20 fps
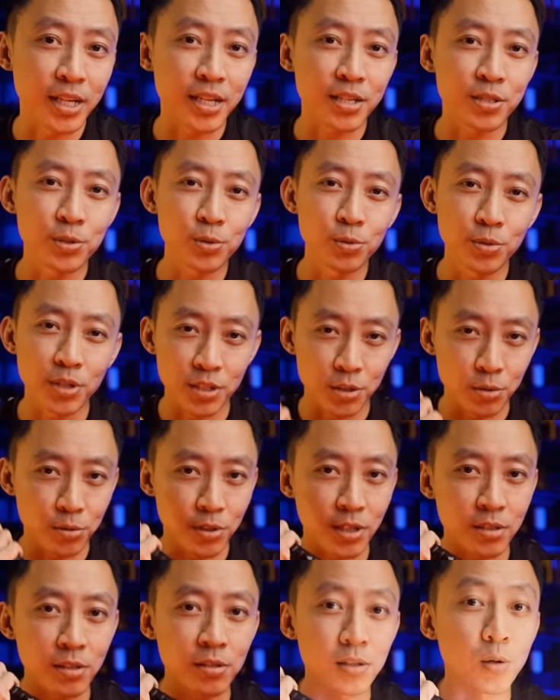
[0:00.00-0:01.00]
that as soon as you
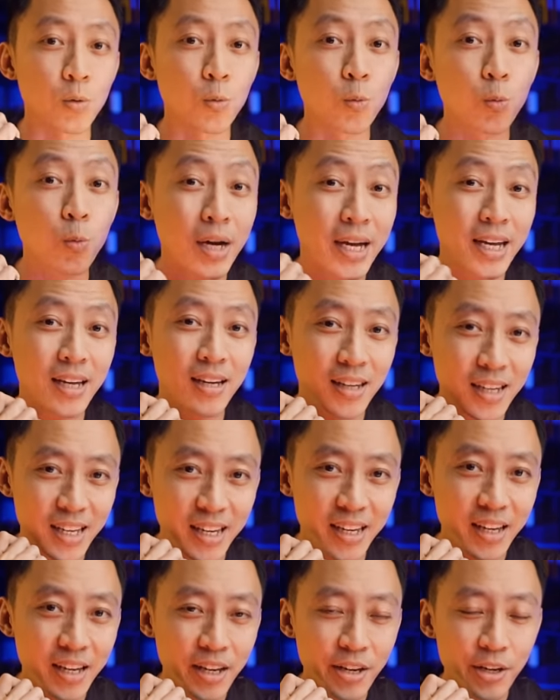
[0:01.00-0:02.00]
turn on a white
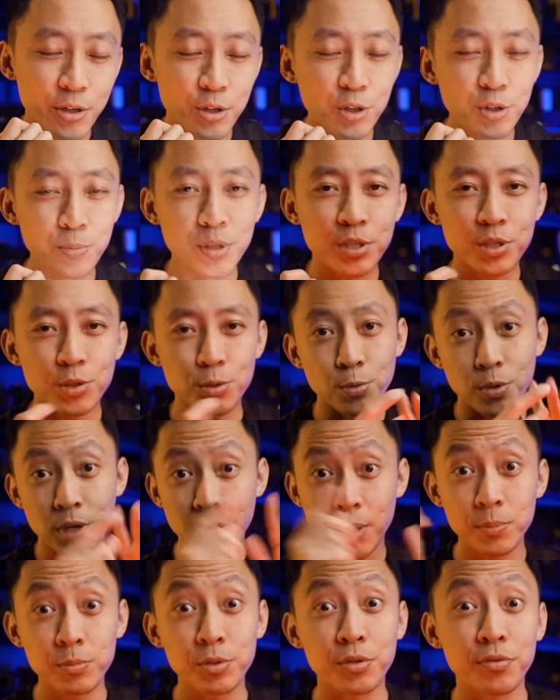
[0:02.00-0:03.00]
light, you'll be
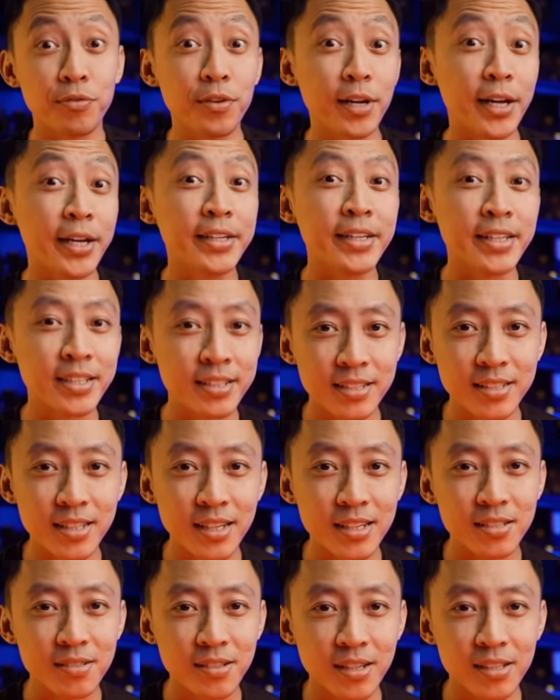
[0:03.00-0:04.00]
swarmed with flying
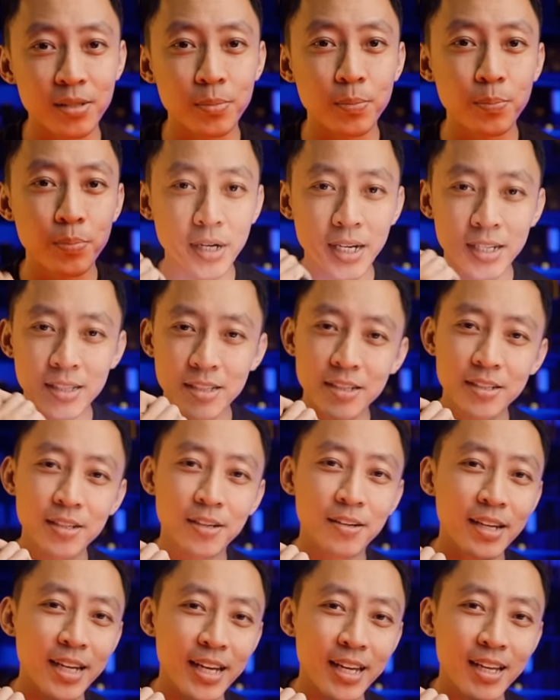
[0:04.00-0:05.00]
insects, right? The brighter
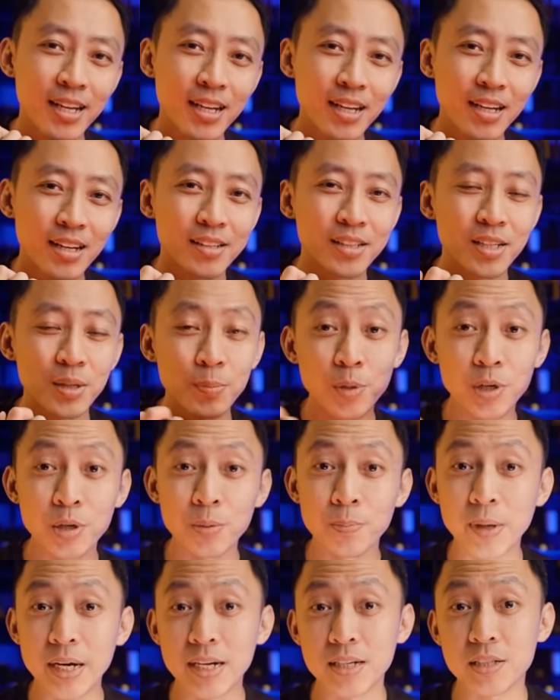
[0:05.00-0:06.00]
your light, the
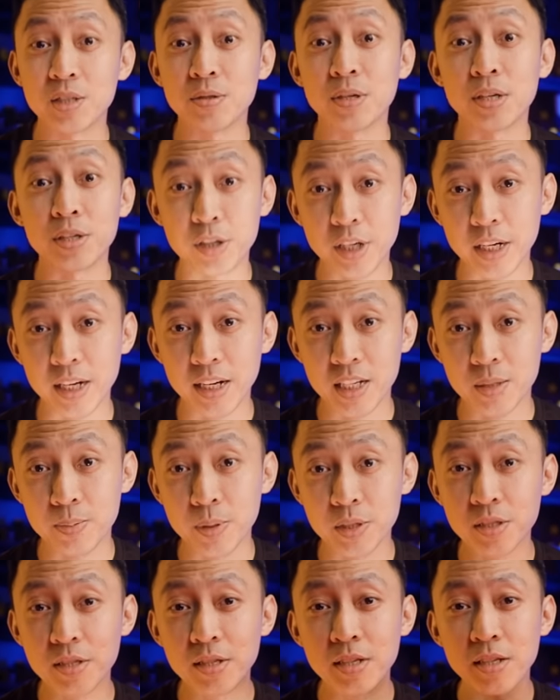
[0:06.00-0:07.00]
more bugs you attract,
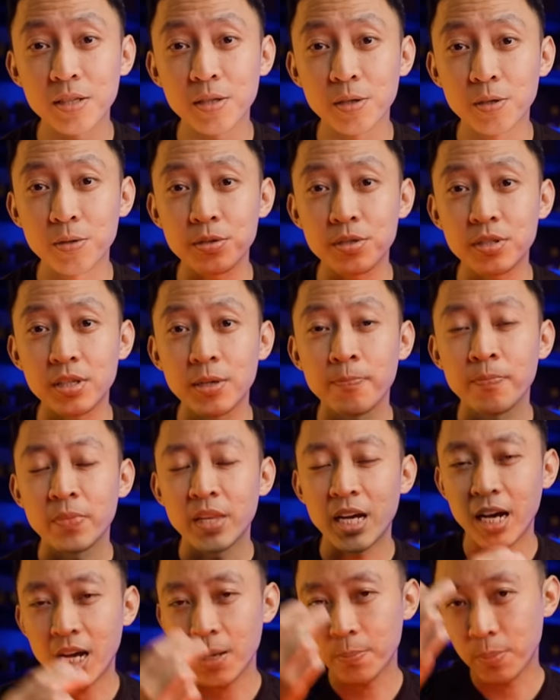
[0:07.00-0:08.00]
especially those
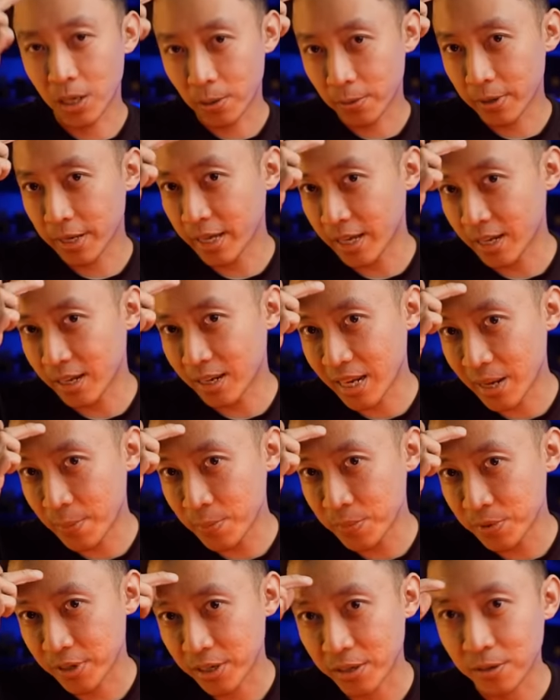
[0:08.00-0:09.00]
high power
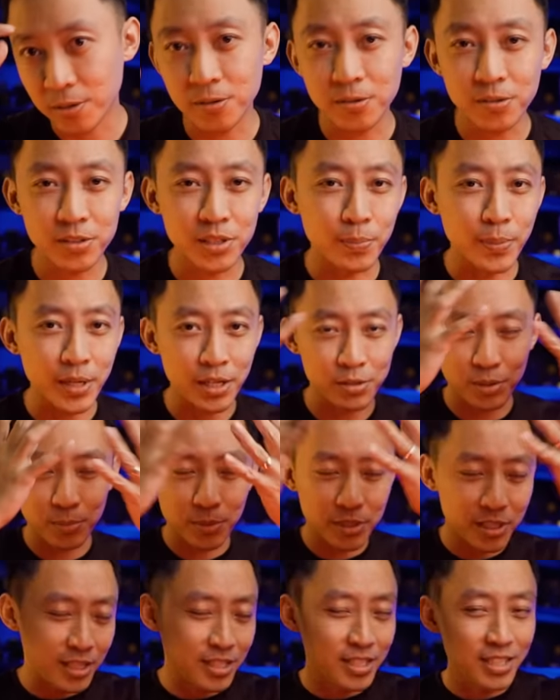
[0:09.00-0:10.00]
headlamps, right? All the bugs will
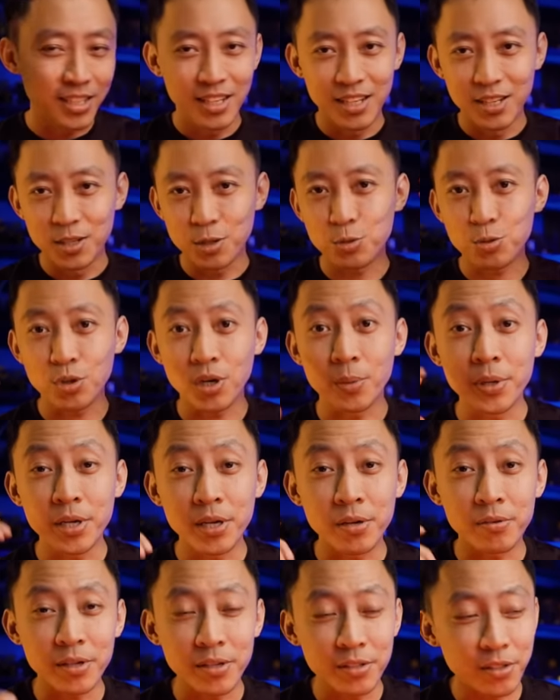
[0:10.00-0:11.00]
be just
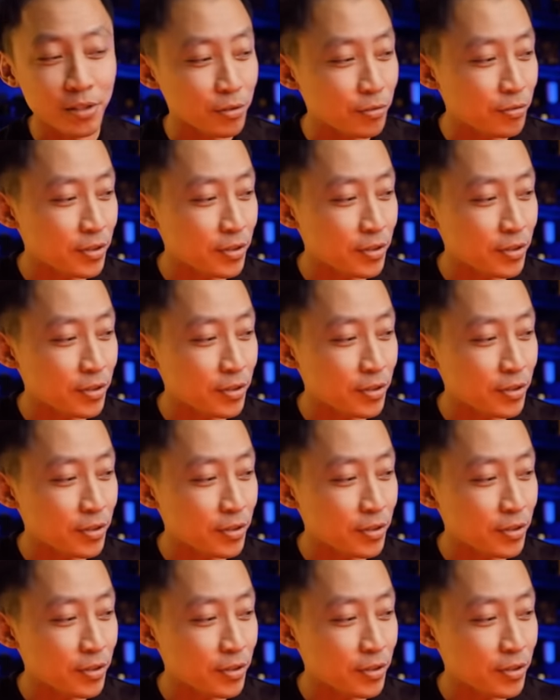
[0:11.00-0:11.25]
swarming around your